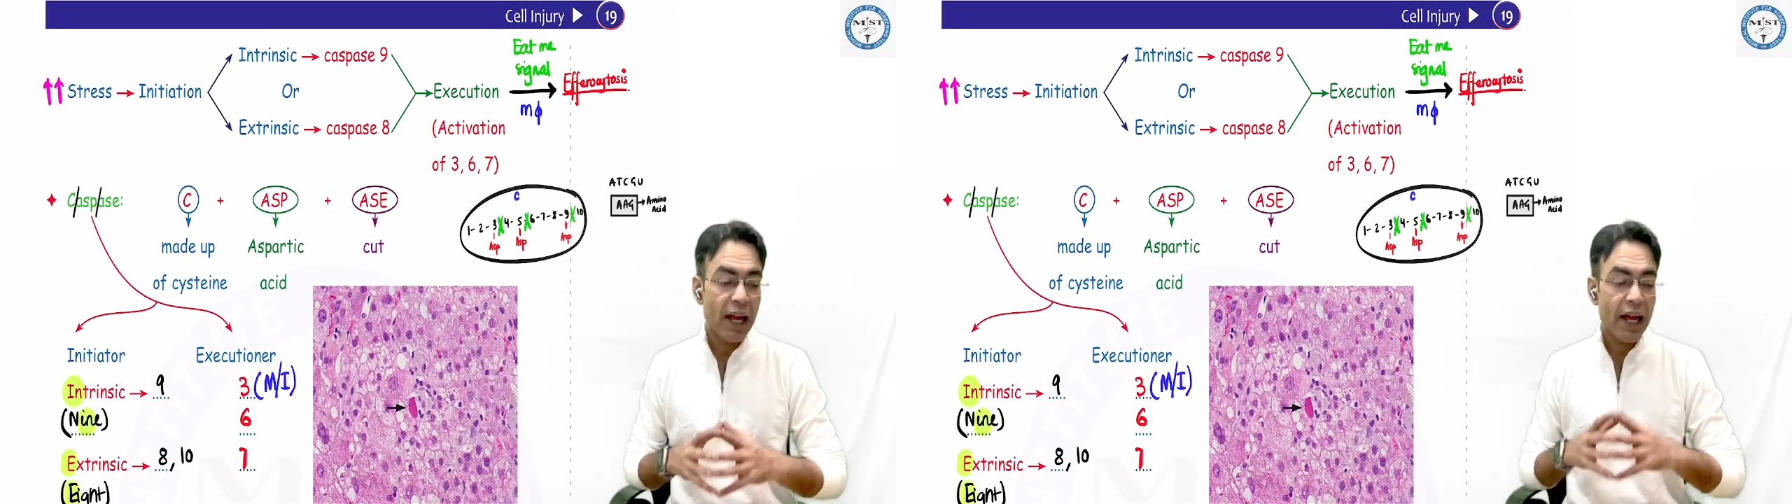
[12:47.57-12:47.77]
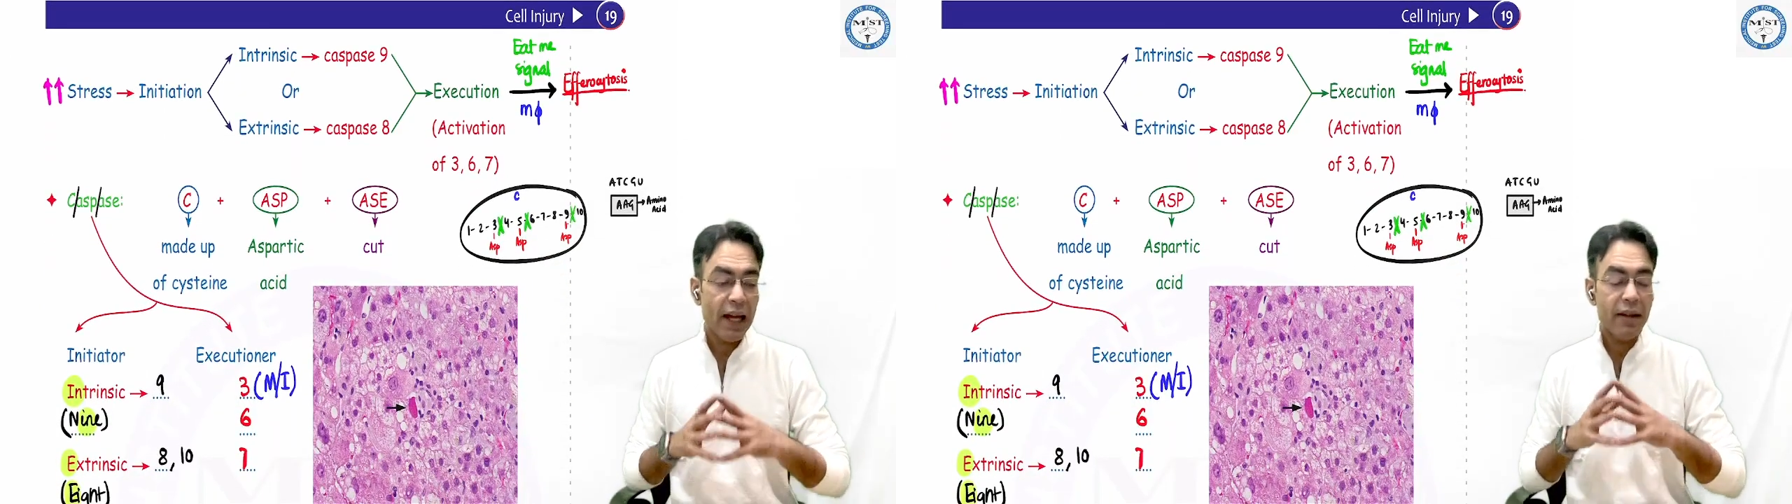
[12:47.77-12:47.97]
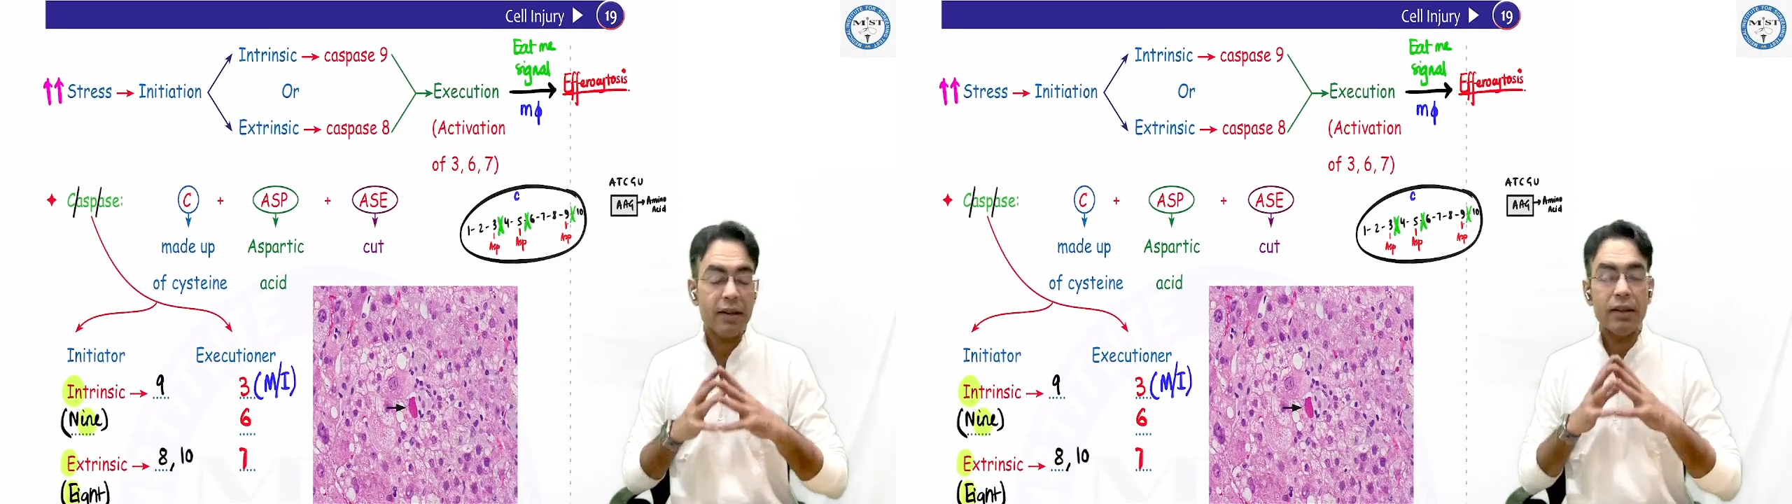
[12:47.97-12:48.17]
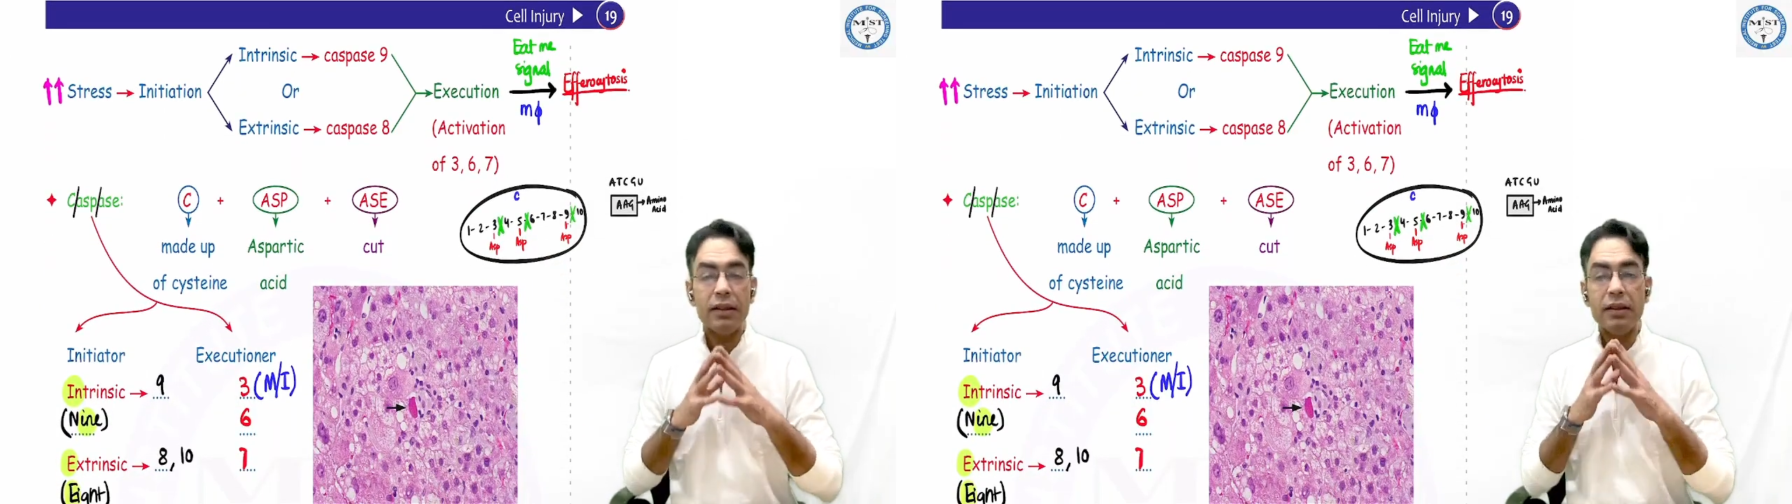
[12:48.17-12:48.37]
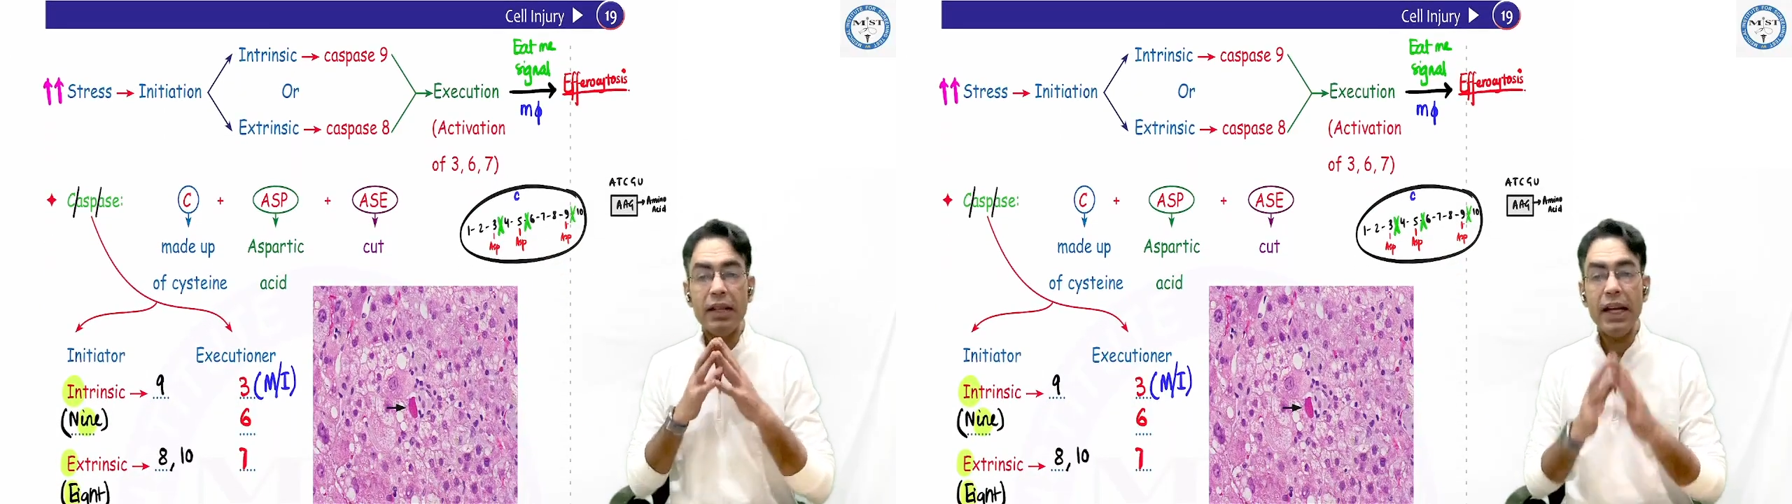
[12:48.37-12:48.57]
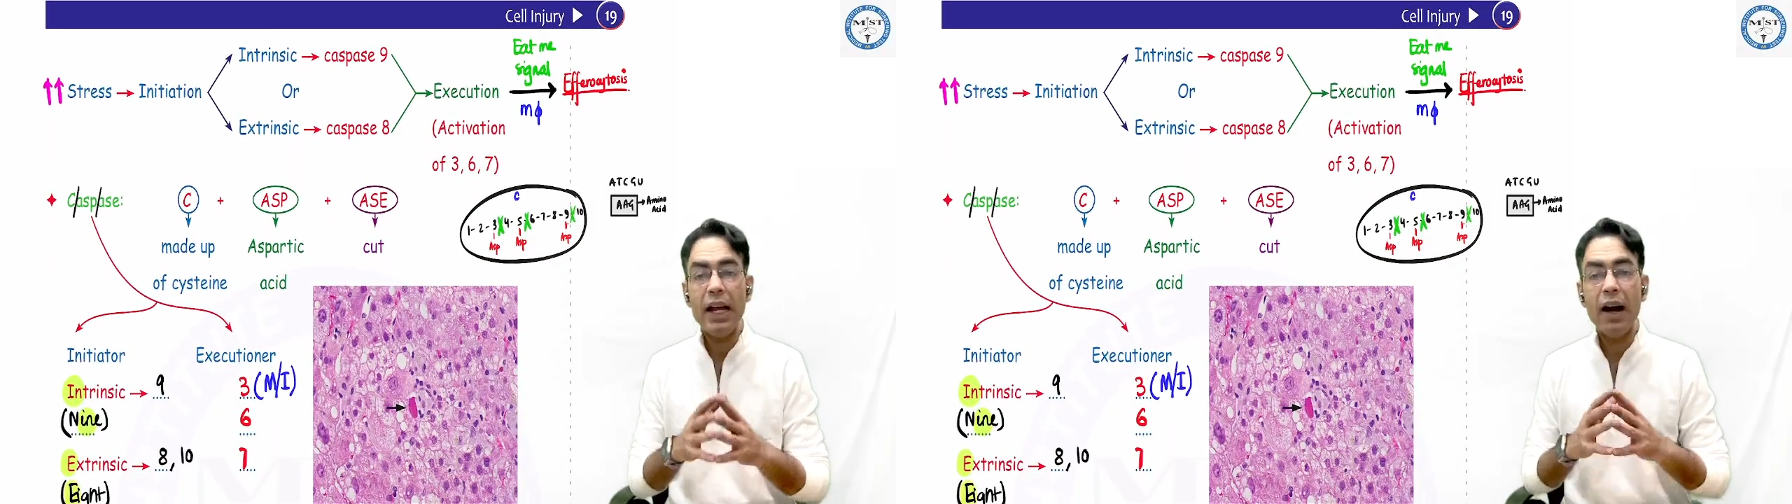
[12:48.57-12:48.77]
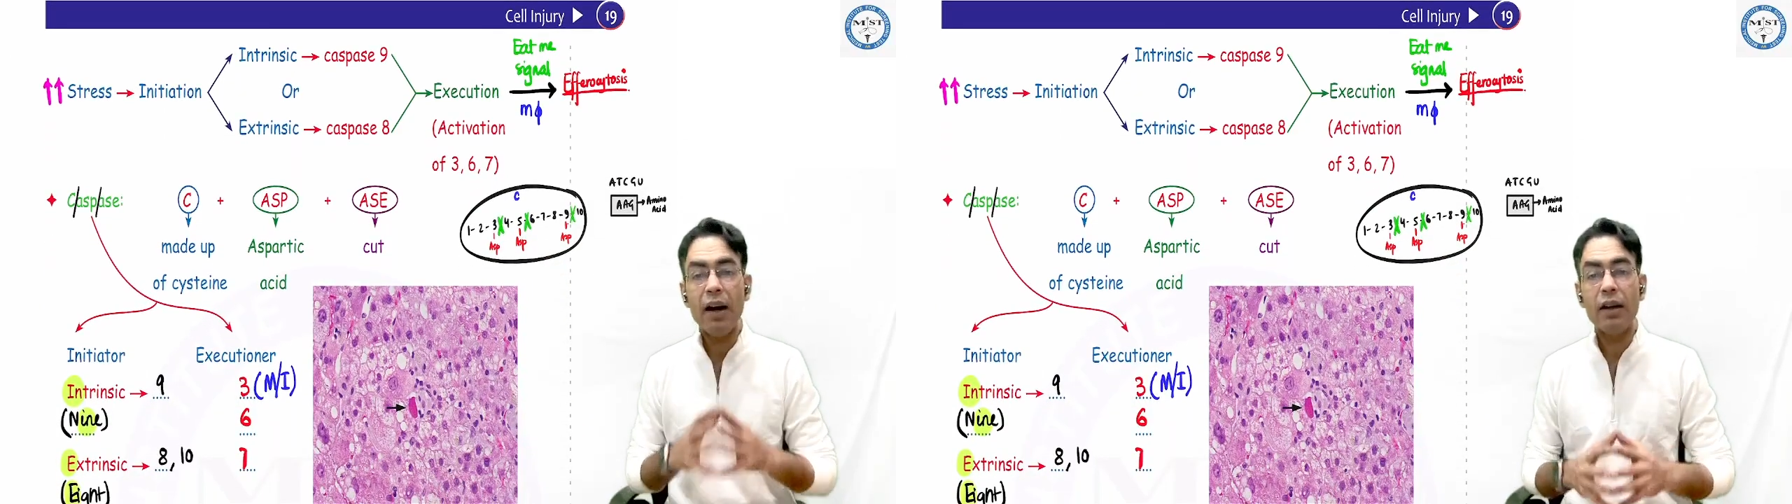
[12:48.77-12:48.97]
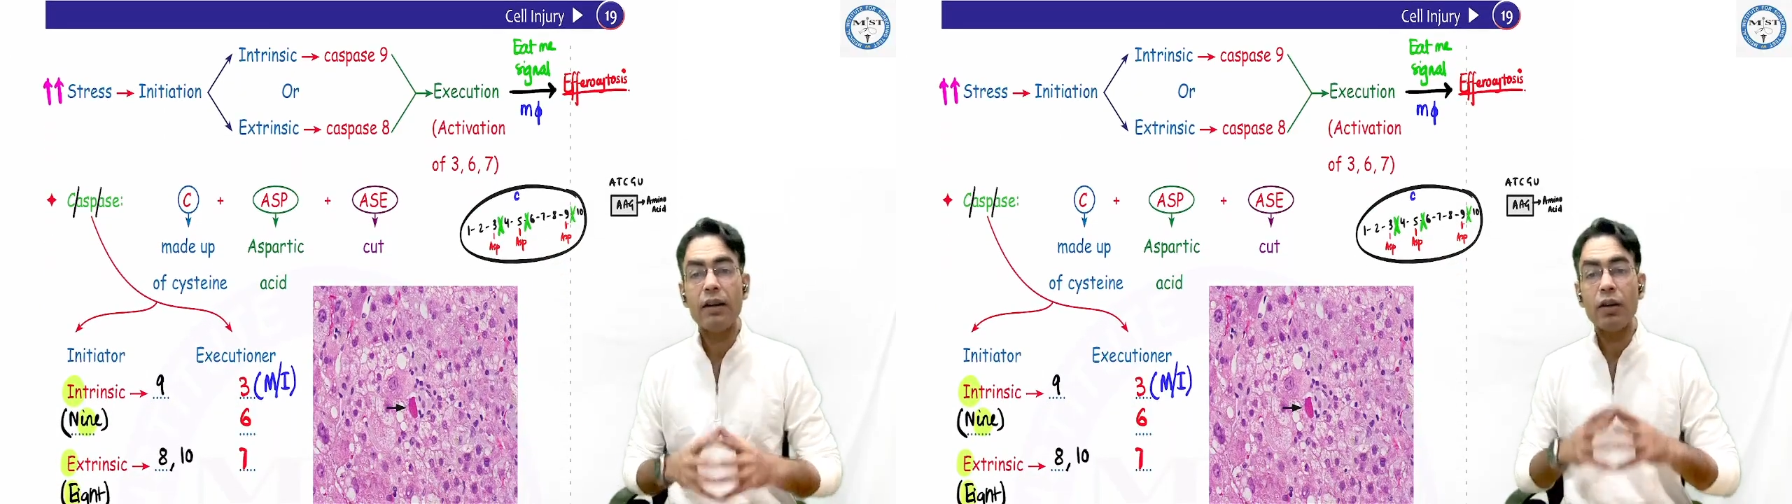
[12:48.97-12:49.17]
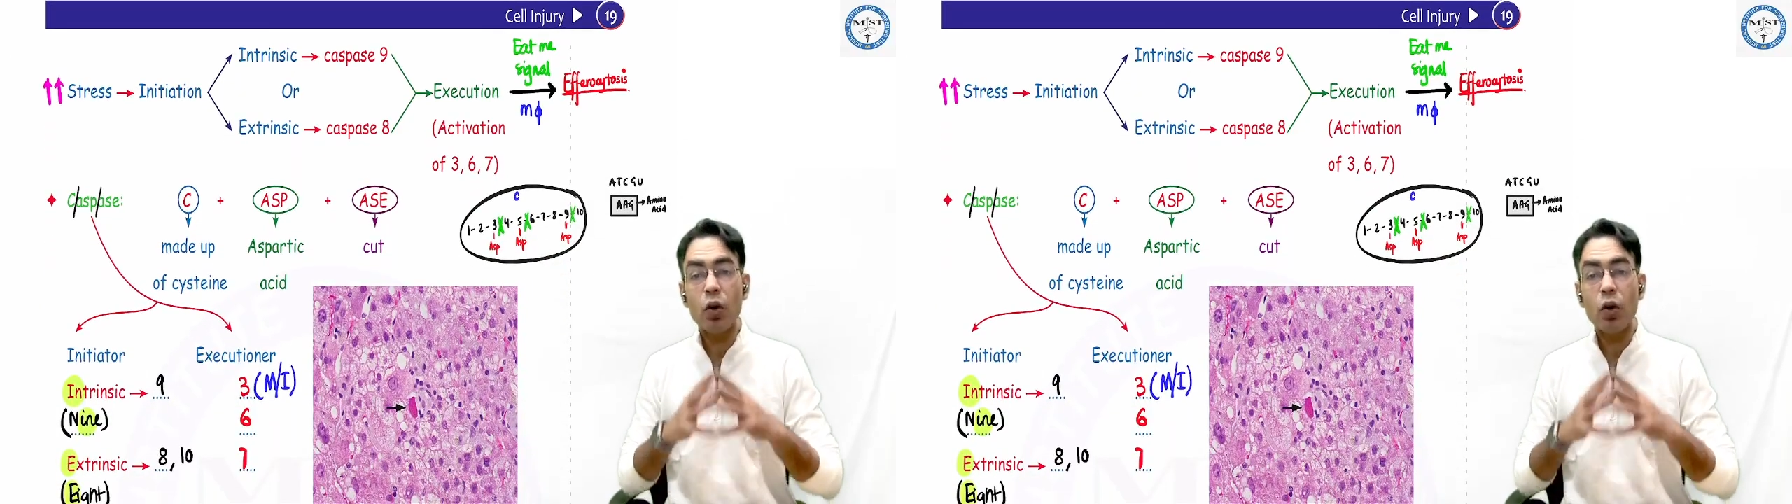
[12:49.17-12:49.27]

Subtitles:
and they are